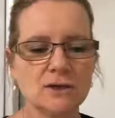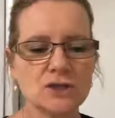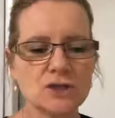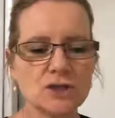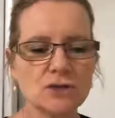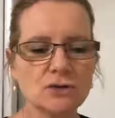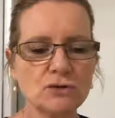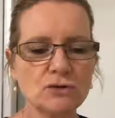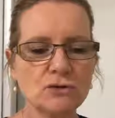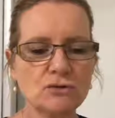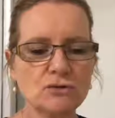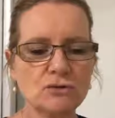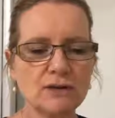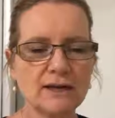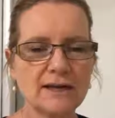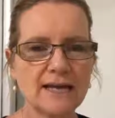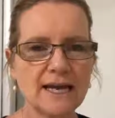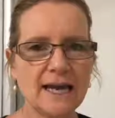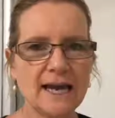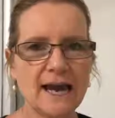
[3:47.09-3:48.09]
to
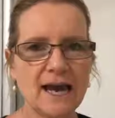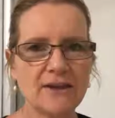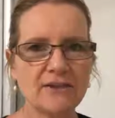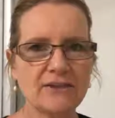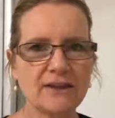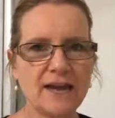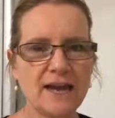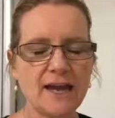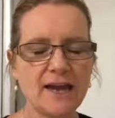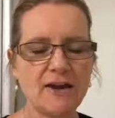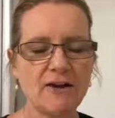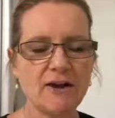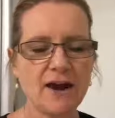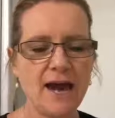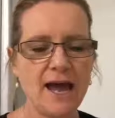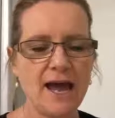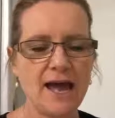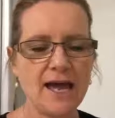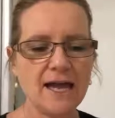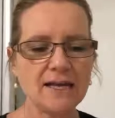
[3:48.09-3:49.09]
get out
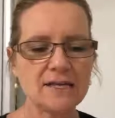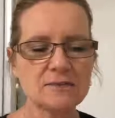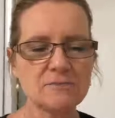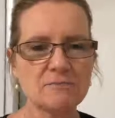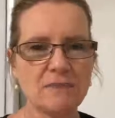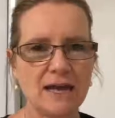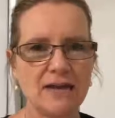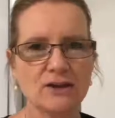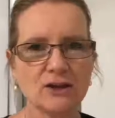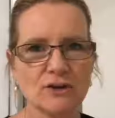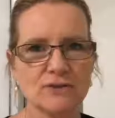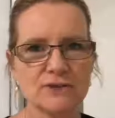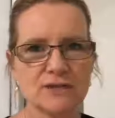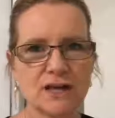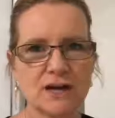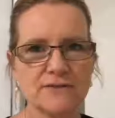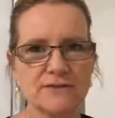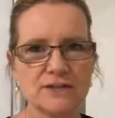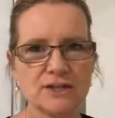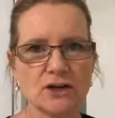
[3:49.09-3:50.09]
there and make those
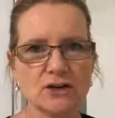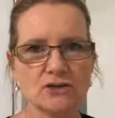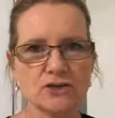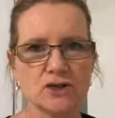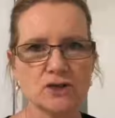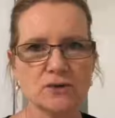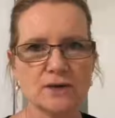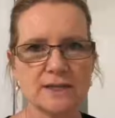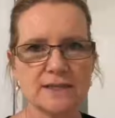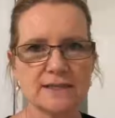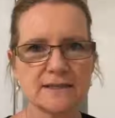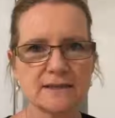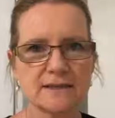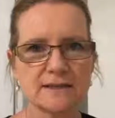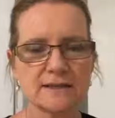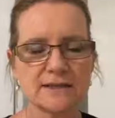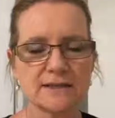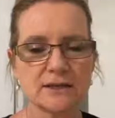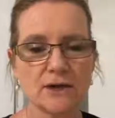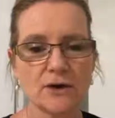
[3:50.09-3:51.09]
lifestyle
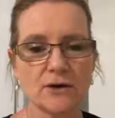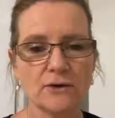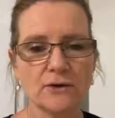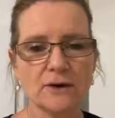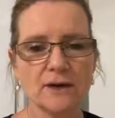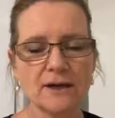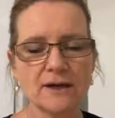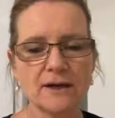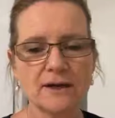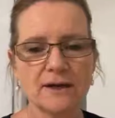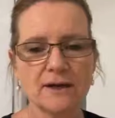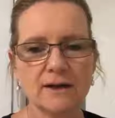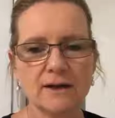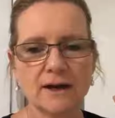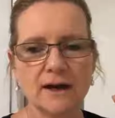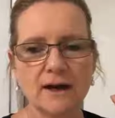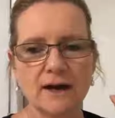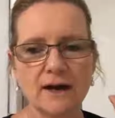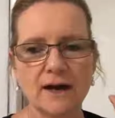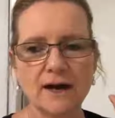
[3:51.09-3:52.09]
choices. So
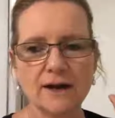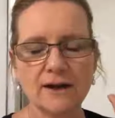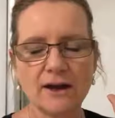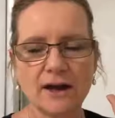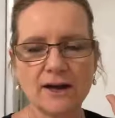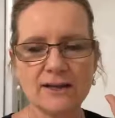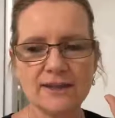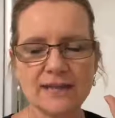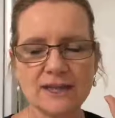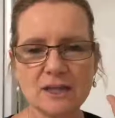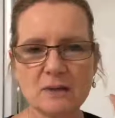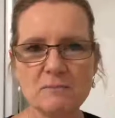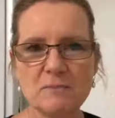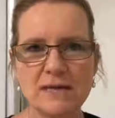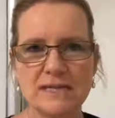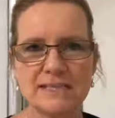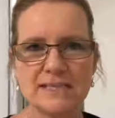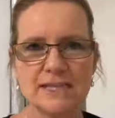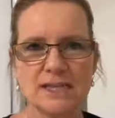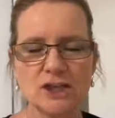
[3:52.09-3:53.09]
I think the
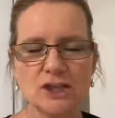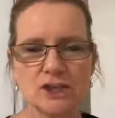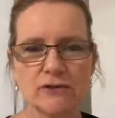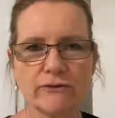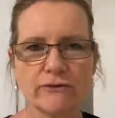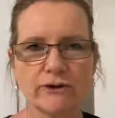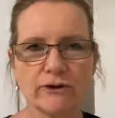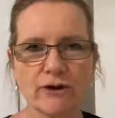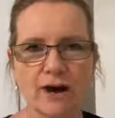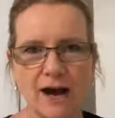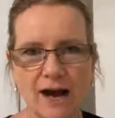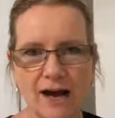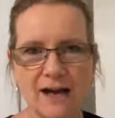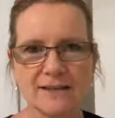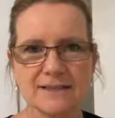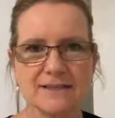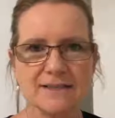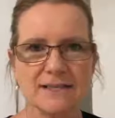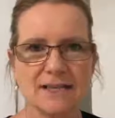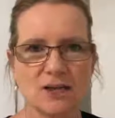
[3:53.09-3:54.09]
message for
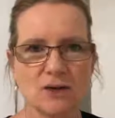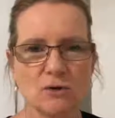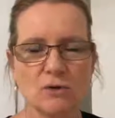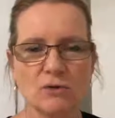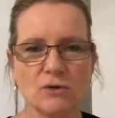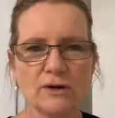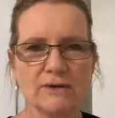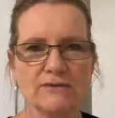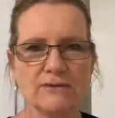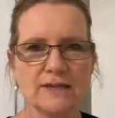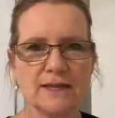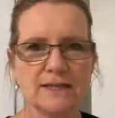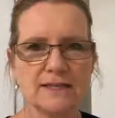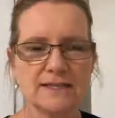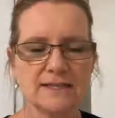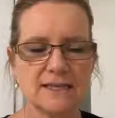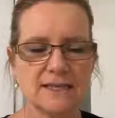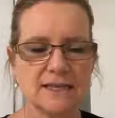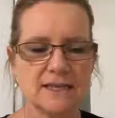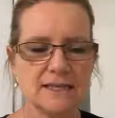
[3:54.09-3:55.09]
us in all of
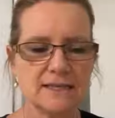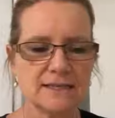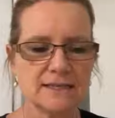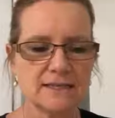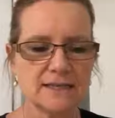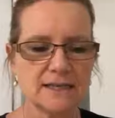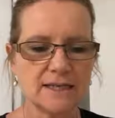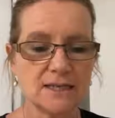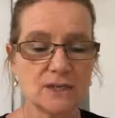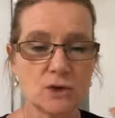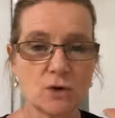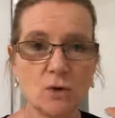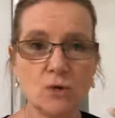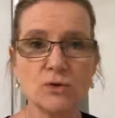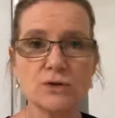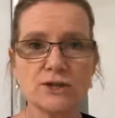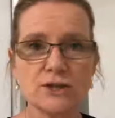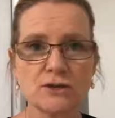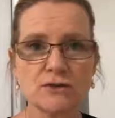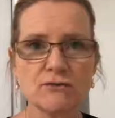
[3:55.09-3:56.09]
this is
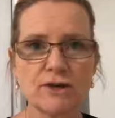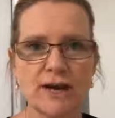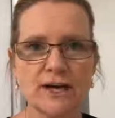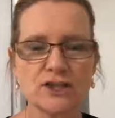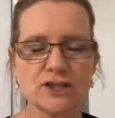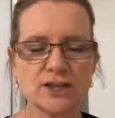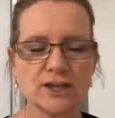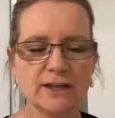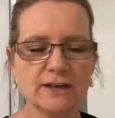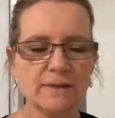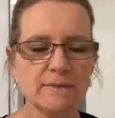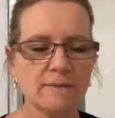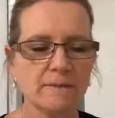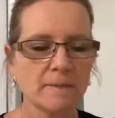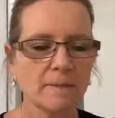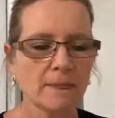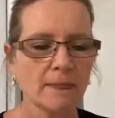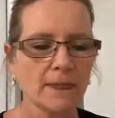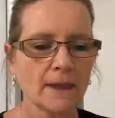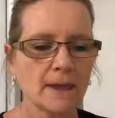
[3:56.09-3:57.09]
course correction,
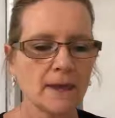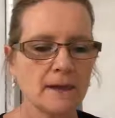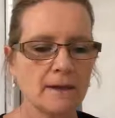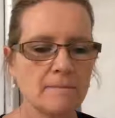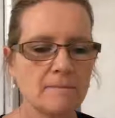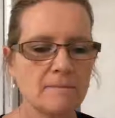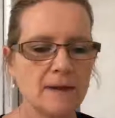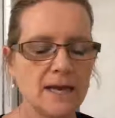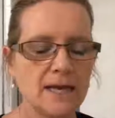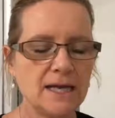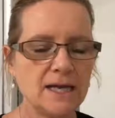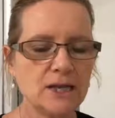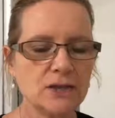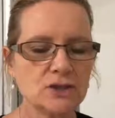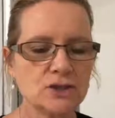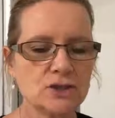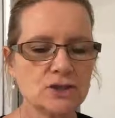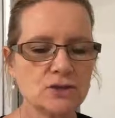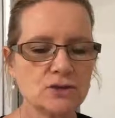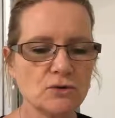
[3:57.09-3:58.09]

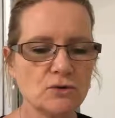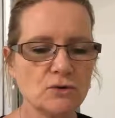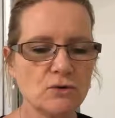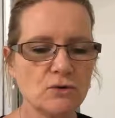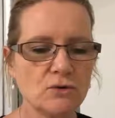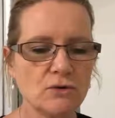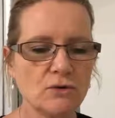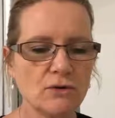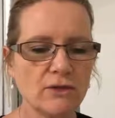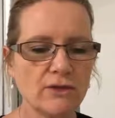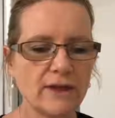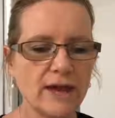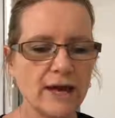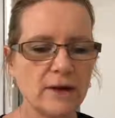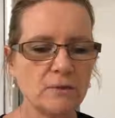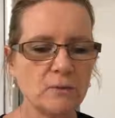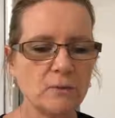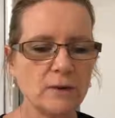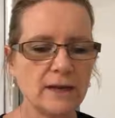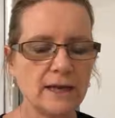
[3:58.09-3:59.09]
making sure
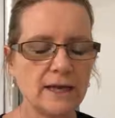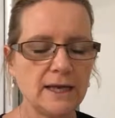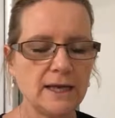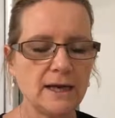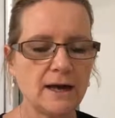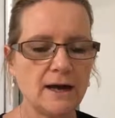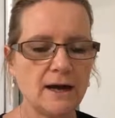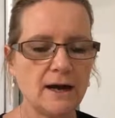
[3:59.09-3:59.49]
that we